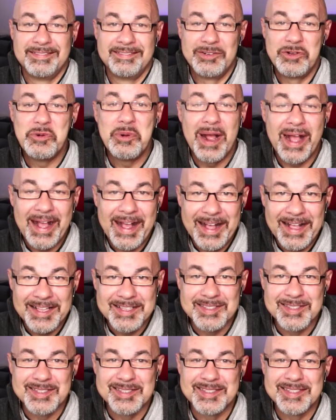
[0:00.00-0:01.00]
Who
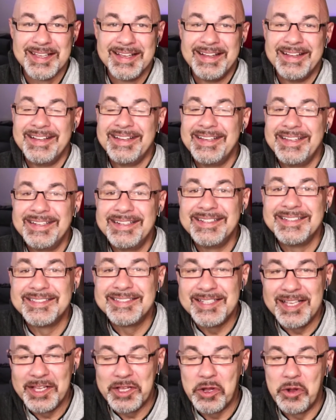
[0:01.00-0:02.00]
asks? He didn't
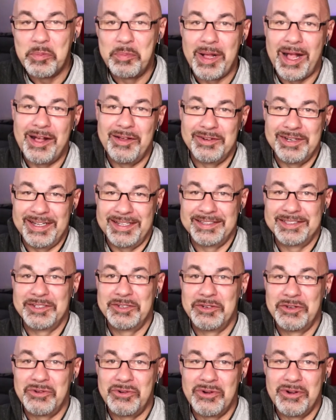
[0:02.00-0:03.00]
say go pound on
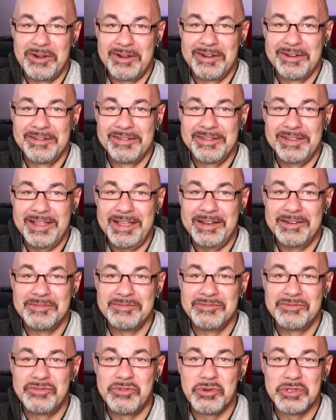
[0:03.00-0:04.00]
their door
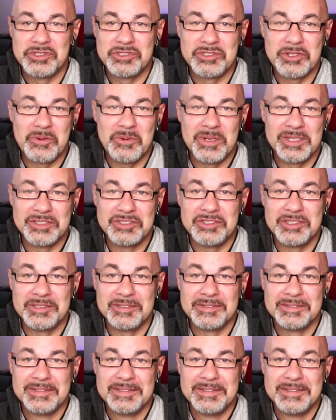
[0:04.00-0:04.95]
and force the question,